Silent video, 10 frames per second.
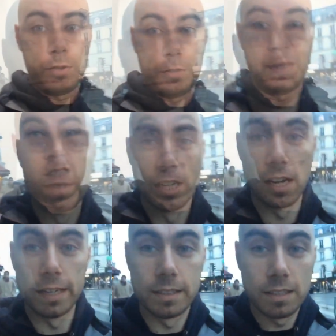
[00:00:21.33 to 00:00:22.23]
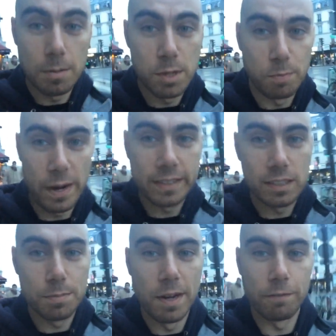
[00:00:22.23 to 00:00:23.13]
which means... Right, time to
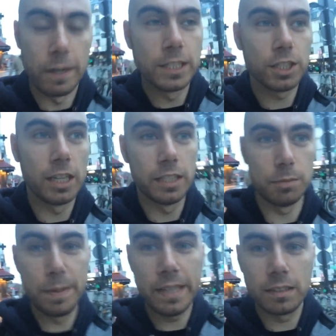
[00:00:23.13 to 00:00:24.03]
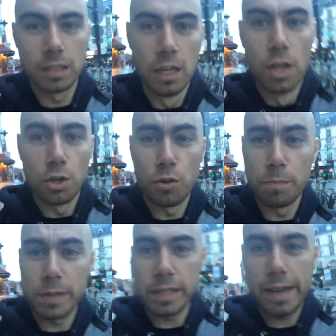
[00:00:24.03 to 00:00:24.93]
practice my French a little bit. Une
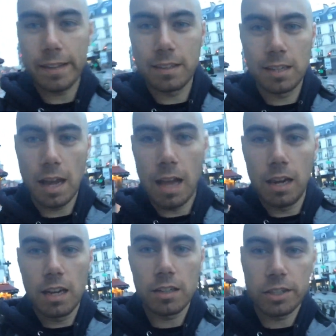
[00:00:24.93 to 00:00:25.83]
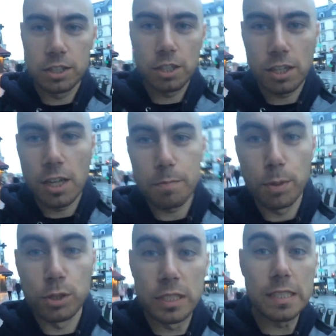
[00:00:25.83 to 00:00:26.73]
billette à l'heure
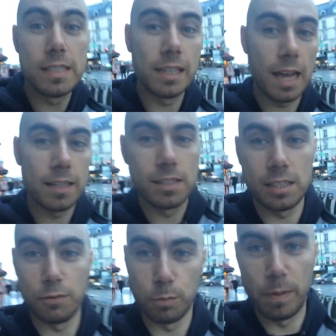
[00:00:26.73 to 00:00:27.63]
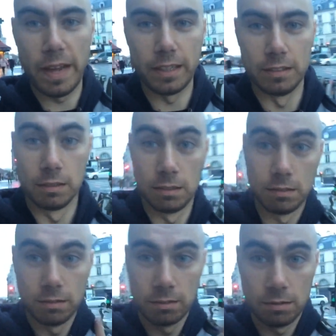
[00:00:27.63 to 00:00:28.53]
per Disneyland, s'il vous plaît.
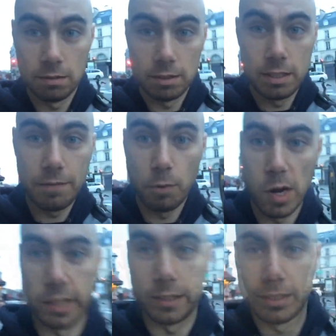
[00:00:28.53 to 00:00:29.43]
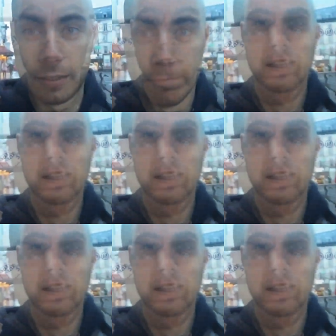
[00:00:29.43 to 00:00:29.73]
Let's see if it works.